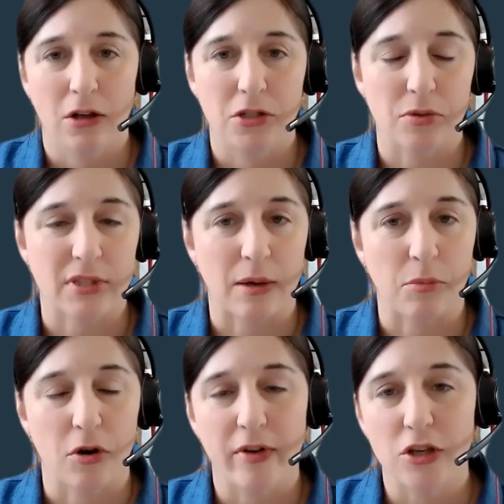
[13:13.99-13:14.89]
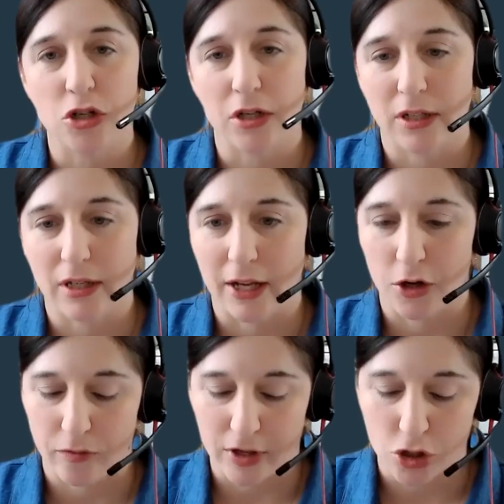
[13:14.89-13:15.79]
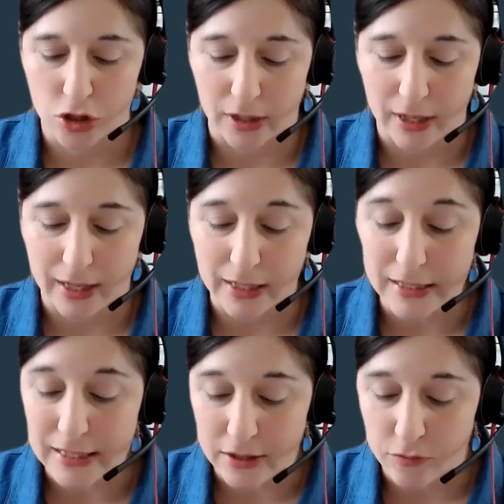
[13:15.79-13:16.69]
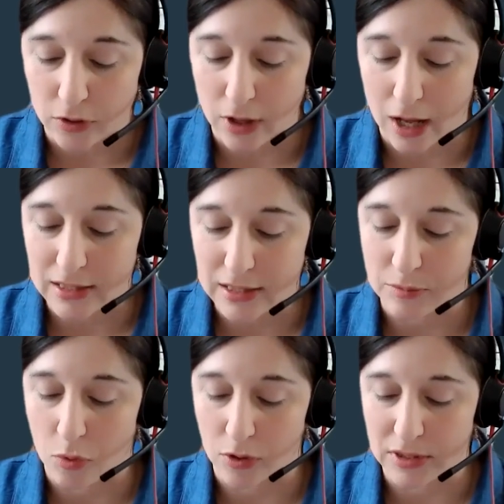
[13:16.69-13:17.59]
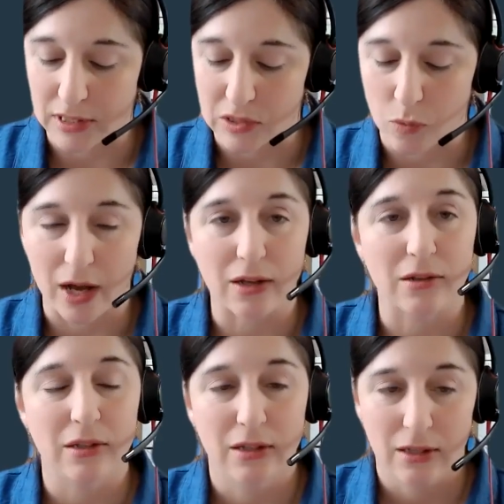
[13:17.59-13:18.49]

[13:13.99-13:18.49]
suicide prevention, intervention, and indeed for loss supports as well.